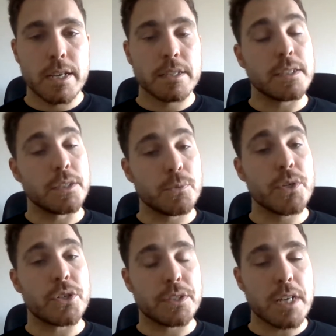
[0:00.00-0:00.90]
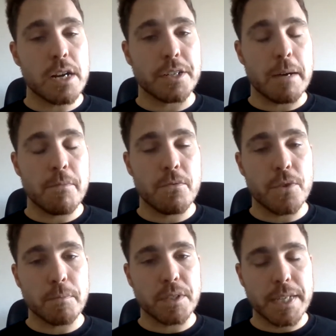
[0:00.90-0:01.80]
Since we are a startup,
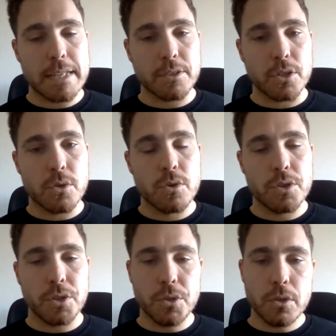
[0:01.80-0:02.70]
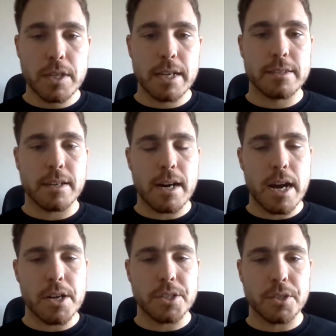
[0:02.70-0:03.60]
from the get-go, you'll get a
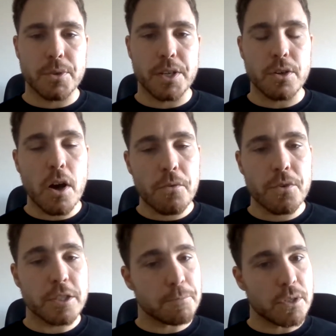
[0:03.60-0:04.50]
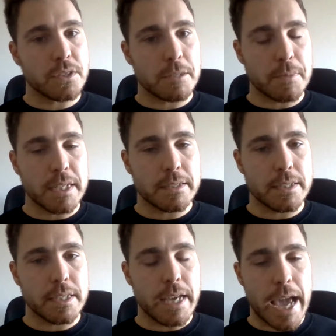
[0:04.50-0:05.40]
higher degree of
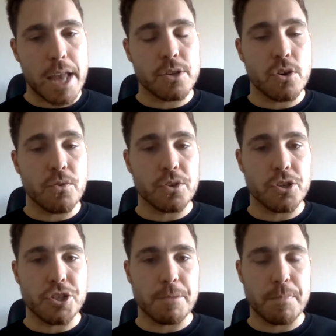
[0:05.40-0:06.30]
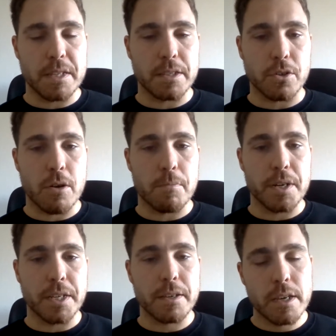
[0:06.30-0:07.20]
responsibility and ownership in the
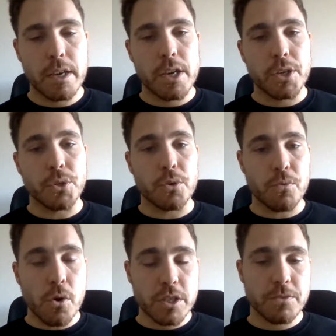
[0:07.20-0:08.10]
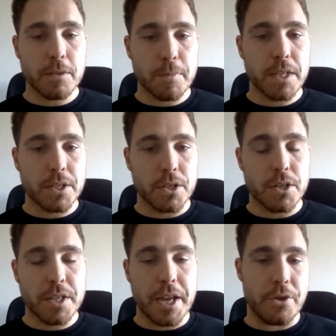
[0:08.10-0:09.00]
company. Your voice will be
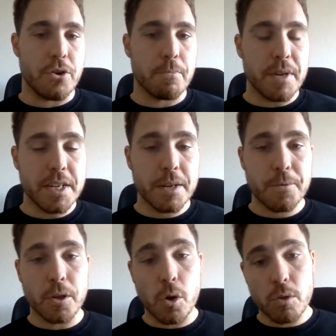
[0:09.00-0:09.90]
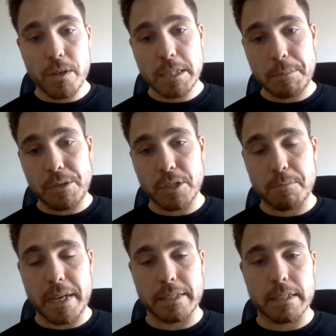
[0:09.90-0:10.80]
heard and your opinion will always be
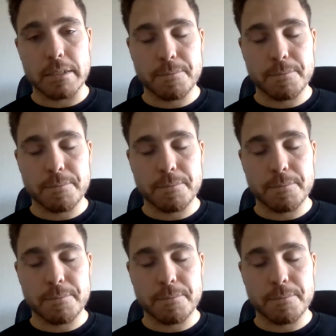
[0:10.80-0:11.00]
respected.